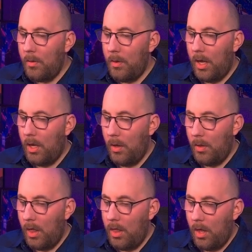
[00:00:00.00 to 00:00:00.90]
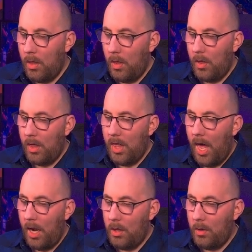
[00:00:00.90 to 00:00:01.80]
way you can do this is to just
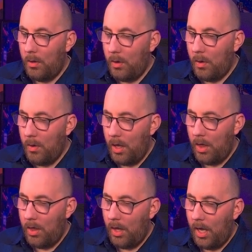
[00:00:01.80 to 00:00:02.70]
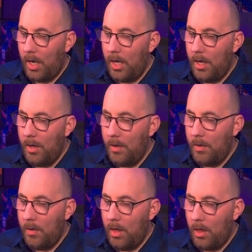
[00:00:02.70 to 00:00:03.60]
add it to the current scene.
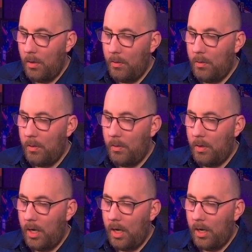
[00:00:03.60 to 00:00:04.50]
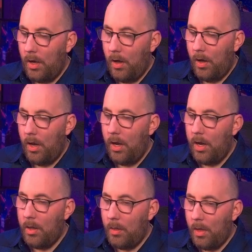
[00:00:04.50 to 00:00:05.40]
So you click on
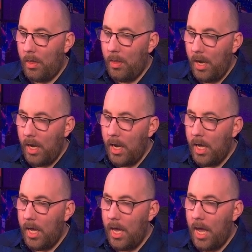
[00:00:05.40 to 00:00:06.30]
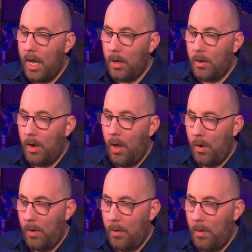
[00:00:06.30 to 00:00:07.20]
the plus button and go to
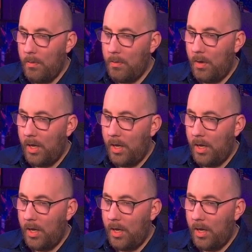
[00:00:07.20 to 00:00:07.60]
Audio Input